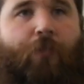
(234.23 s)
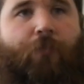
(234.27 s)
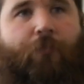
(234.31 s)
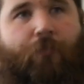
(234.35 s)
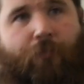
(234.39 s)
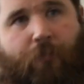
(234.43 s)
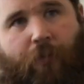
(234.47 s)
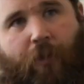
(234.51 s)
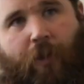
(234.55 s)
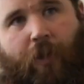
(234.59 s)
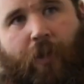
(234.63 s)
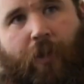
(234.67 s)

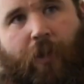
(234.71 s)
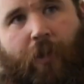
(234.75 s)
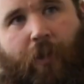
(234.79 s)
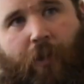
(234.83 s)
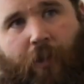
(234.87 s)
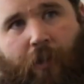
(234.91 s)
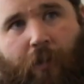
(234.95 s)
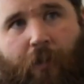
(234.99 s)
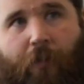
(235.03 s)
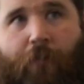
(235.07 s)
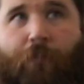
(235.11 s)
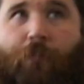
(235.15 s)
3,
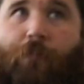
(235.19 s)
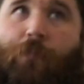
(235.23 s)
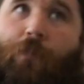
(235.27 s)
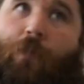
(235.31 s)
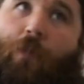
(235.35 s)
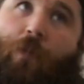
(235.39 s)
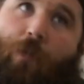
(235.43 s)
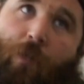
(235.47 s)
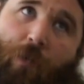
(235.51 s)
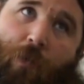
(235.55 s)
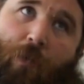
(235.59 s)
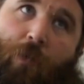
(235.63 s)

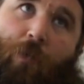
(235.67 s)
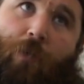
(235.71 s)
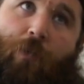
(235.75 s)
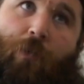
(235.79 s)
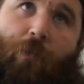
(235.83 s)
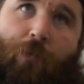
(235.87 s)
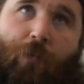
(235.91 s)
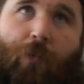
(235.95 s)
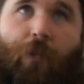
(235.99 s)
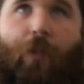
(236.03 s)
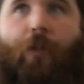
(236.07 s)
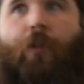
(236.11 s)

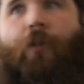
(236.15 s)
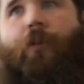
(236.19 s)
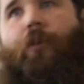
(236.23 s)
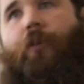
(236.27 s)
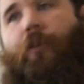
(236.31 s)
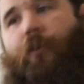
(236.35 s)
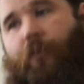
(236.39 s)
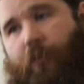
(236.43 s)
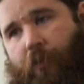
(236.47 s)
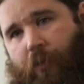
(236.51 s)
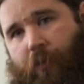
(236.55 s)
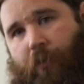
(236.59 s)
4,
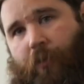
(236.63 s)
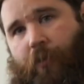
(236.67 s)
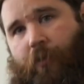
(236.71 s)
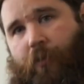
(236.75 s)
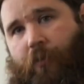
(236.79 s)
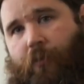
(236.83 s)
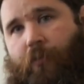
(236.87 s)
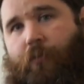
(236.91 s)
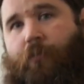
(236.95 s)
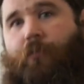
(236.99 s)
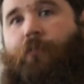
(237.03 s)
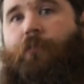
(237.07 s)
da, da.
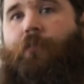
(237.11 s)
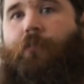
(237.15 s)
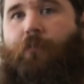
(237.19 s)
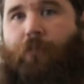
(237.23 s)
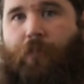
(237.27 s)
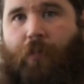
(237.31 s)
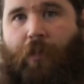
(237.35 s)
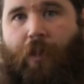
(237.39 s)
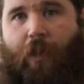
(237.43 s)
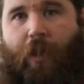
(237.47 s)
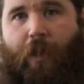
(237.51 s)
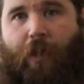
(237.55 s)

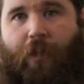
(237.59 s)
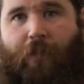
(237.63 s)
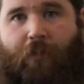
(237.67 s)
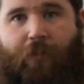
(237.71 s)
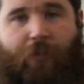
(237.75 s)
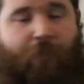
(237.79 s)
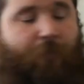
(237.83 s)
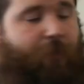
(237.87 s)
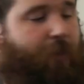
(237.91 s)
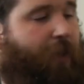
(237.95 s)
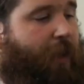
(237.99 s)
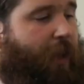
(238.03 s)
Yeah,
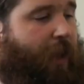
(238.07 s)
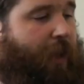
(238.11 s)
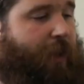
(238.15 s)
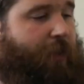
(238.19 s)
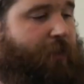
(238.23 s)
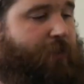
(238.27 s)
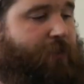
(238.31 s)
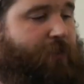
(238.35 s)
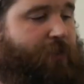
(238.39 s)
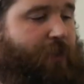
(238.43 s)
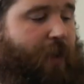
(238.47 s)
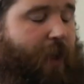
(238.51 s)

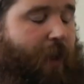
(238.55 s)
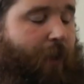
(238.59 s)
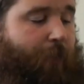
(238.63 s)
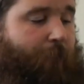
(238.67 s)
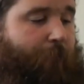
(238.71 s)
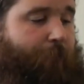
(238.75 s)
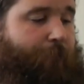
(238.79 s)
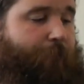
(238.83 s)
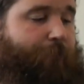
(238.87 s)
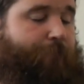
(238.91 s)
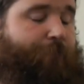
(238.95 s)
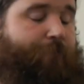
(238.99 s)
okay,
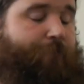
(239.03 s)
so